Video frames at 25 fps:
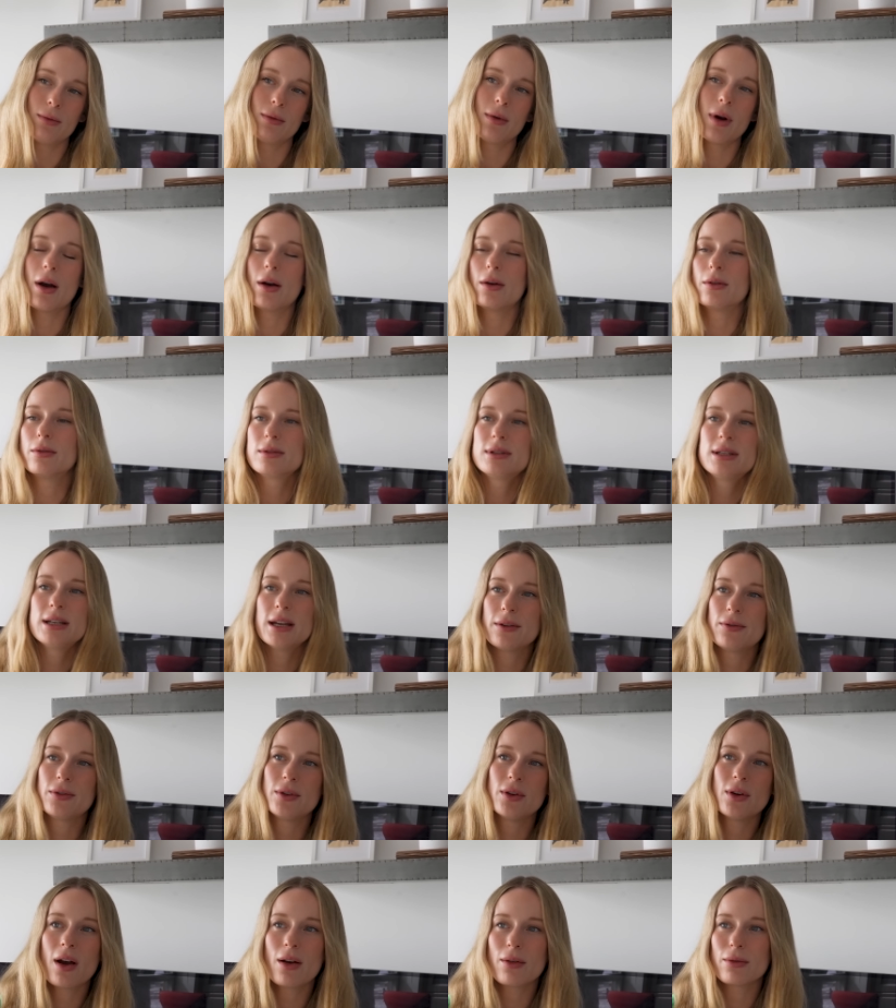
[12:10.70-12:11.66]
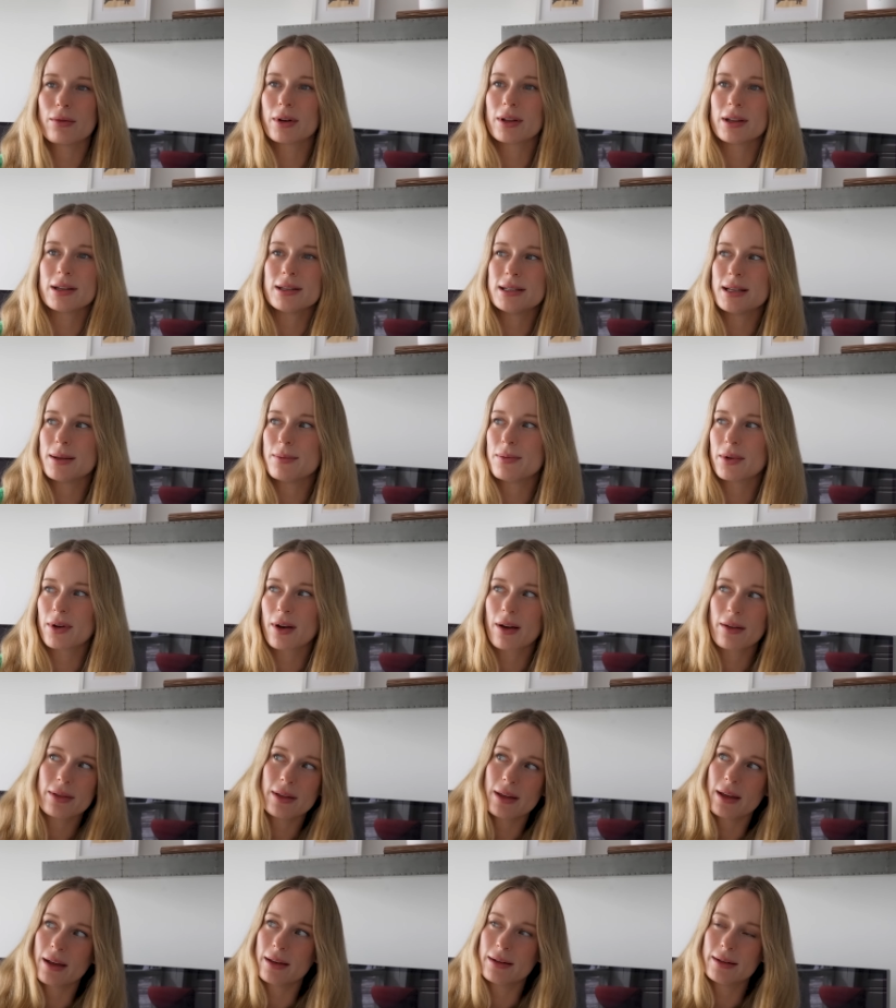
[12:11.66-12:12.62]
Whoa, Tiff, you got really deep there
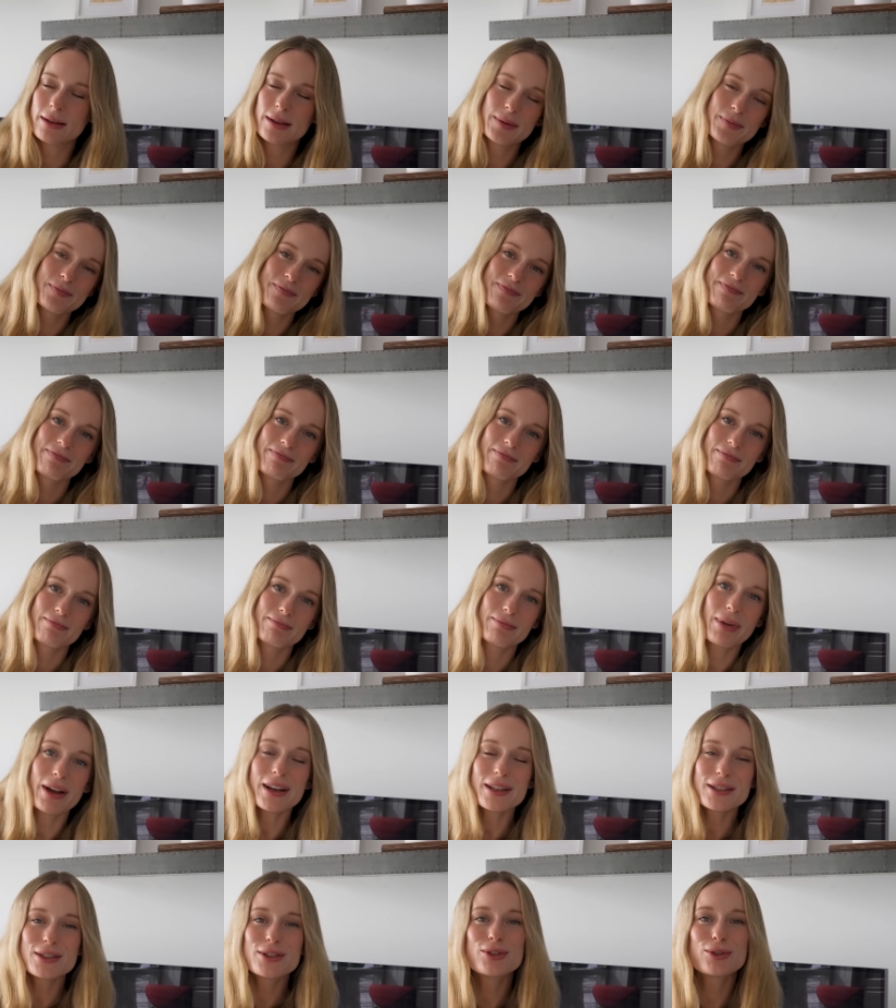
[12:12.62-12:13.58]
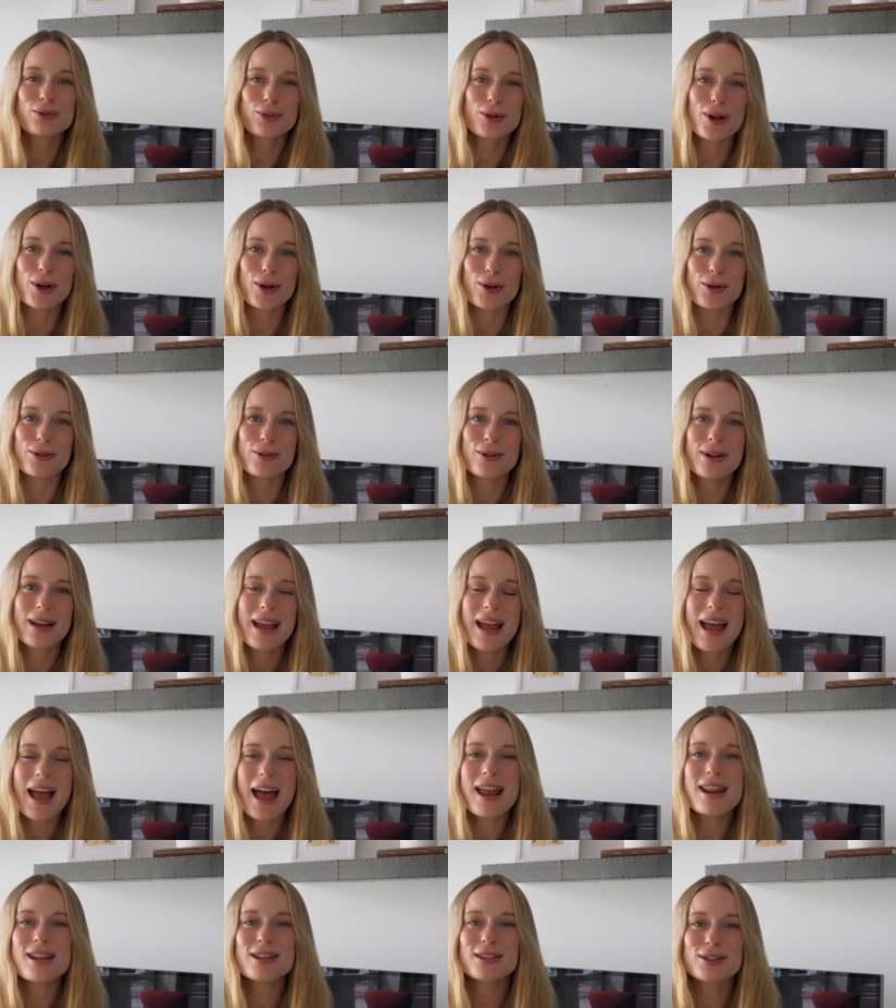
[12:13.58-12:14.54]
at the end. But it's true,
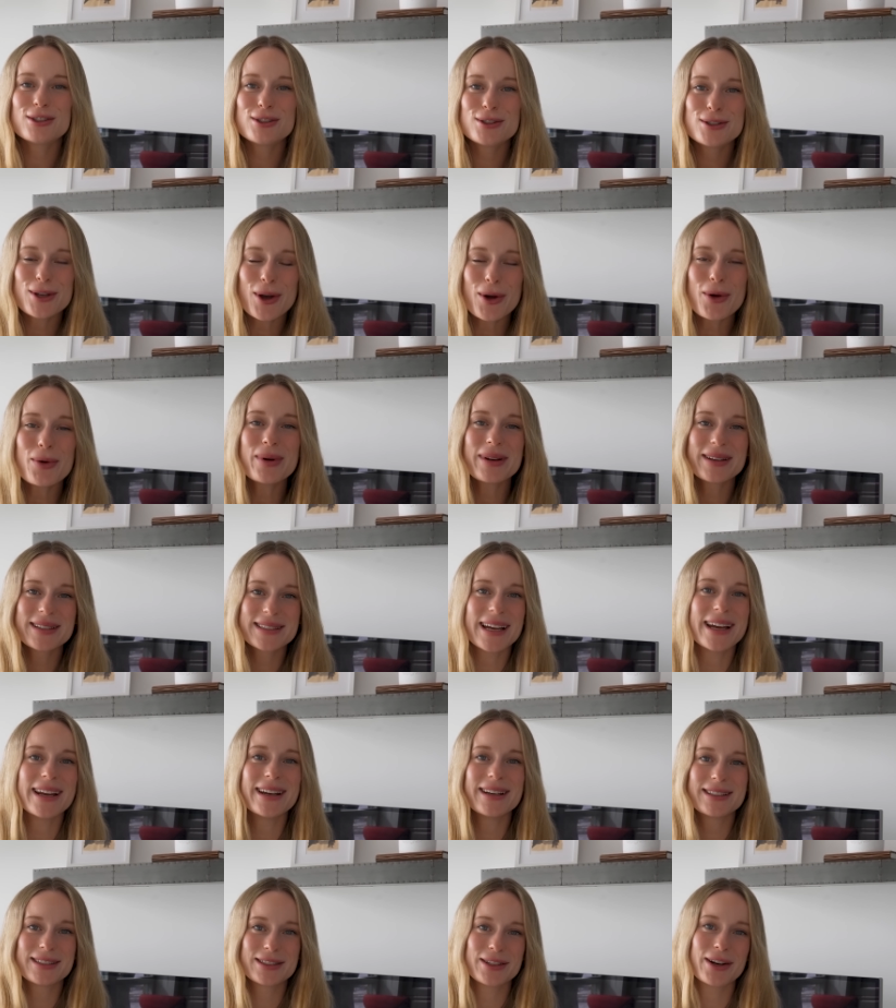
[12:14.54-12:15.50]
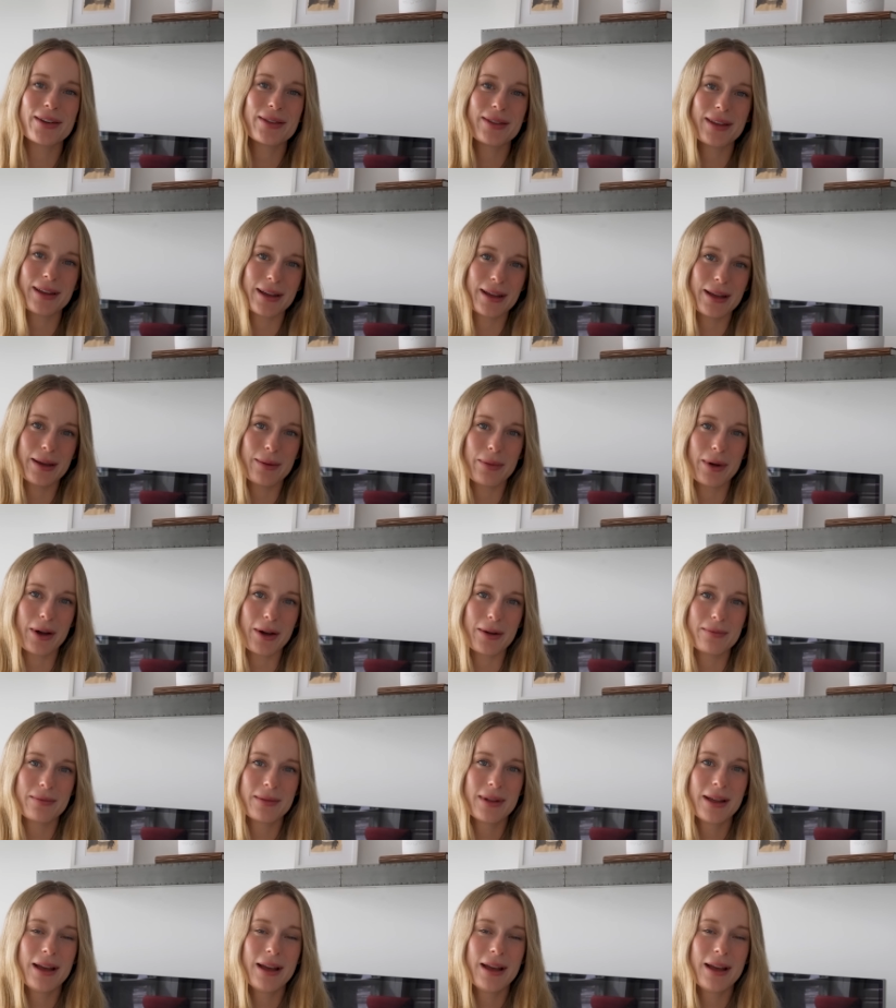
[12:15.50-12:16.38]
and it's so exciting to start thinking about.